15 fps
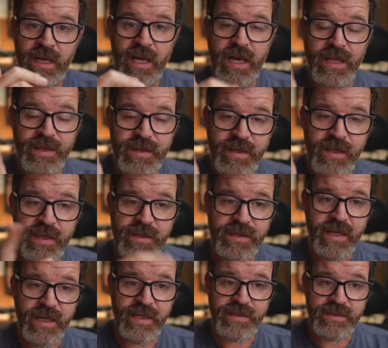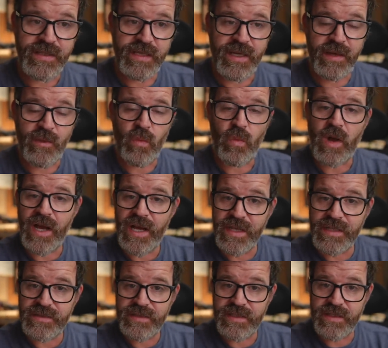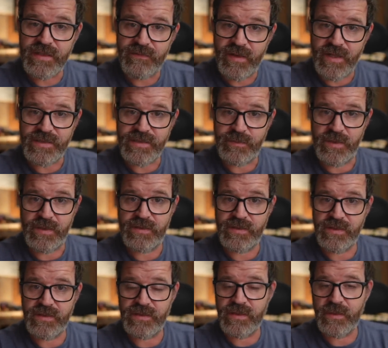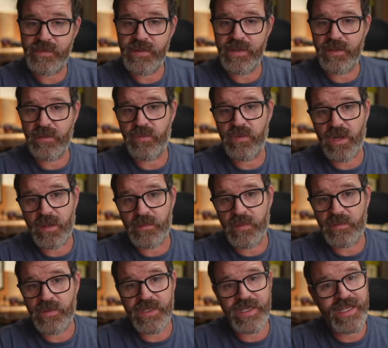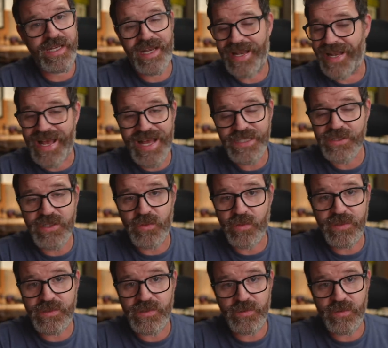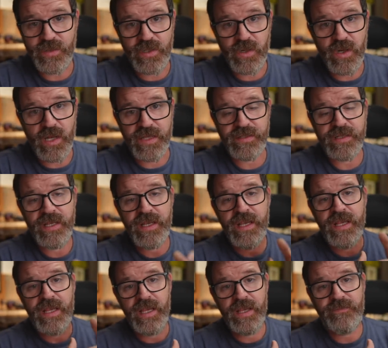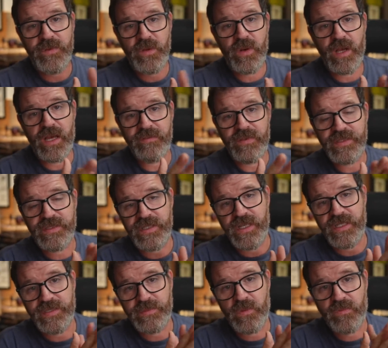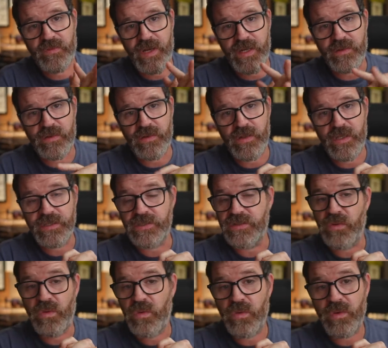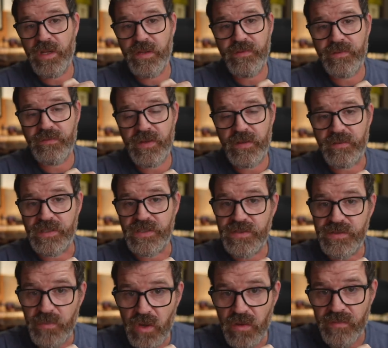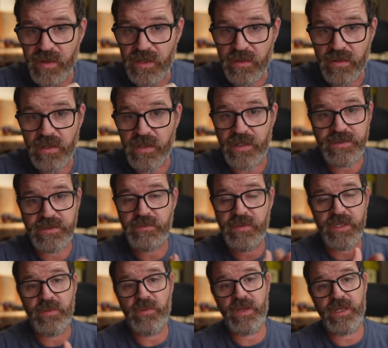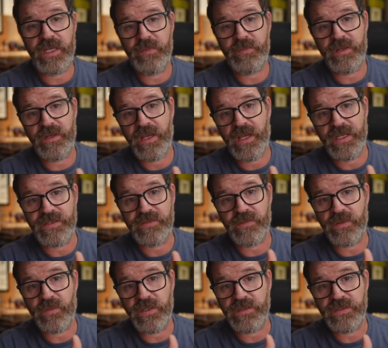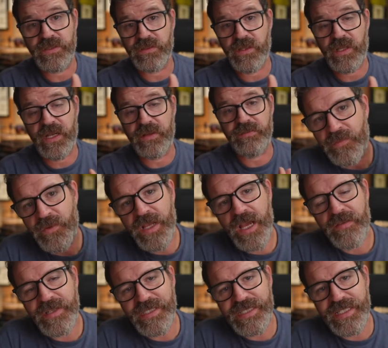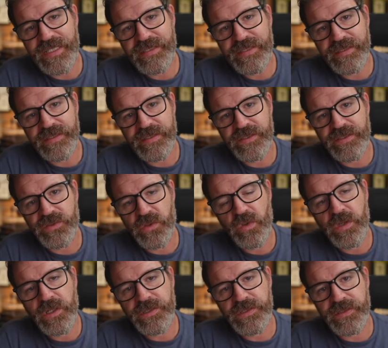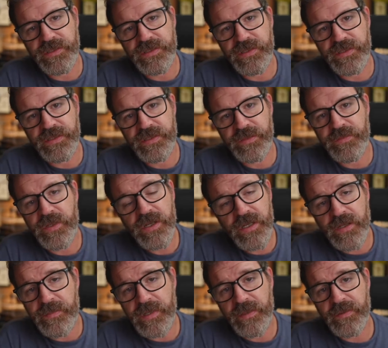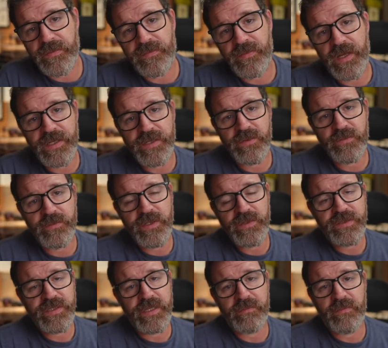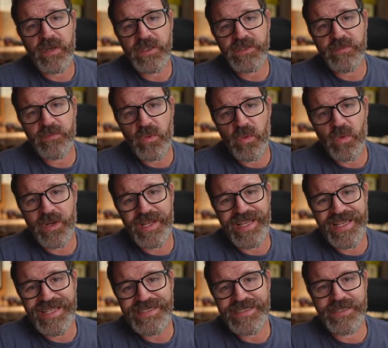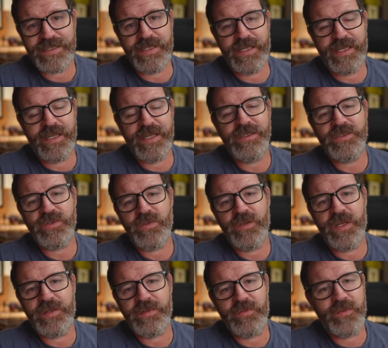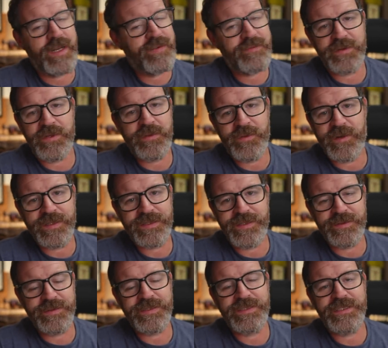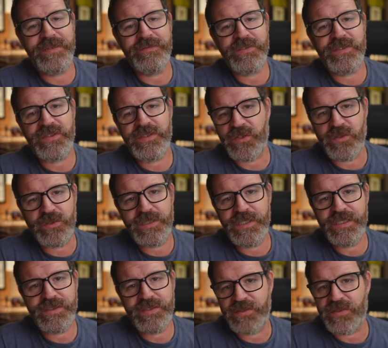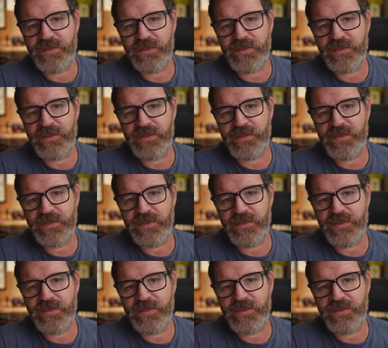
I think that is a wise investment and something you're probably not going to regret if you have a sizable vinyl collection, or even if you have a small vinyl collection, but you want to keep it nice for the rest of your life. And when you have a decent storage system, you're going to be able to find your music much more easily and enjoy it whenever you want to, instead of searching.